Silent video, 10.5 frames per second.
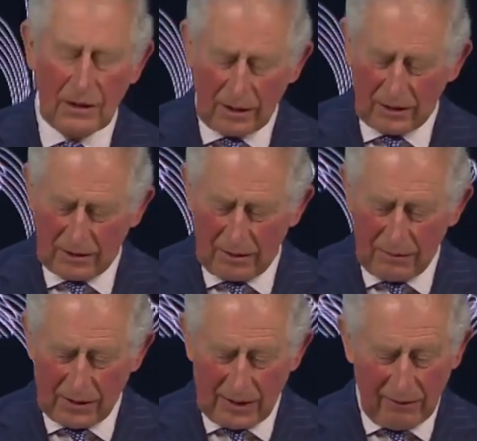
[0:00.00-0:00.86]

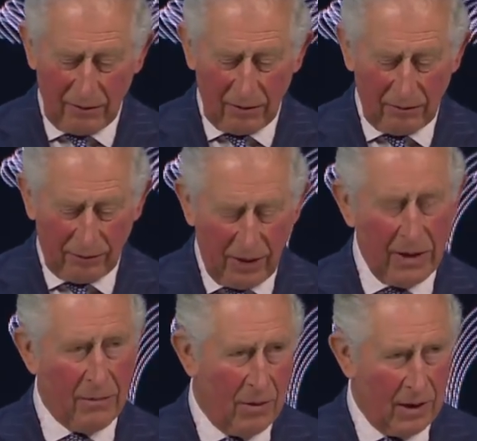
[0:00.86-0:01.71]
systems level
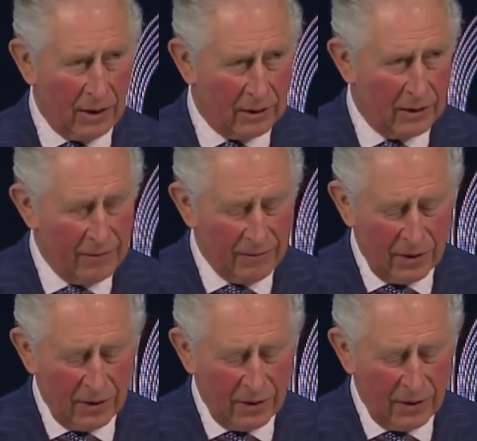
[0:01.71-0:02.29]
framework